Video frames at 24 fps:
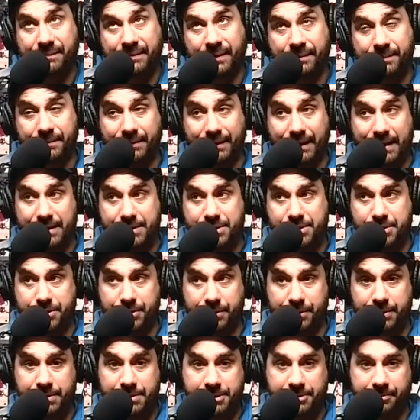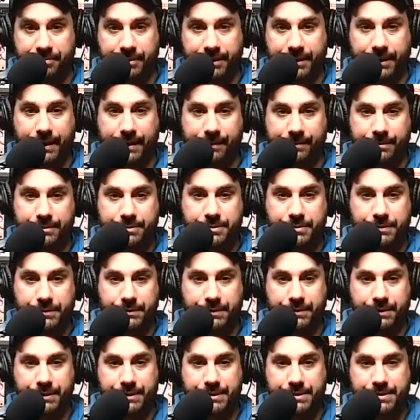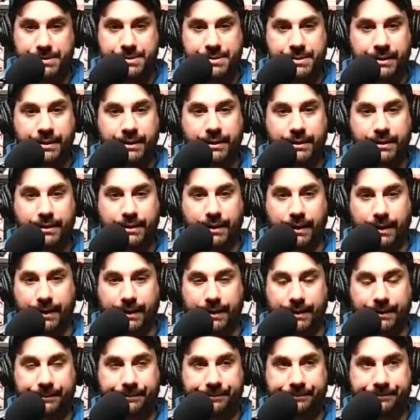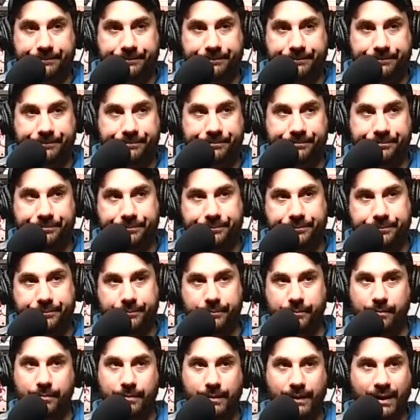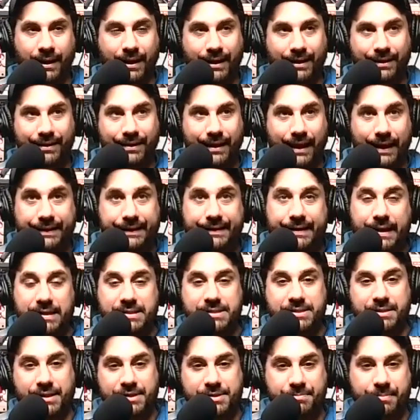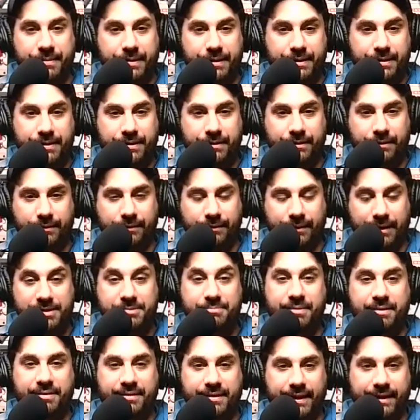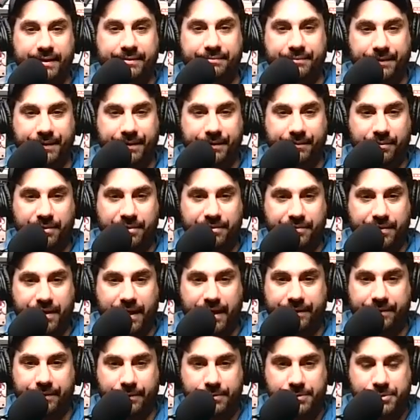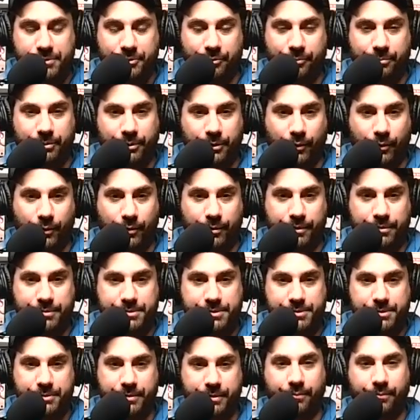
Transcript: up last year in some big opportunities. I guess let's be thankful that we've got those group of corners, dude.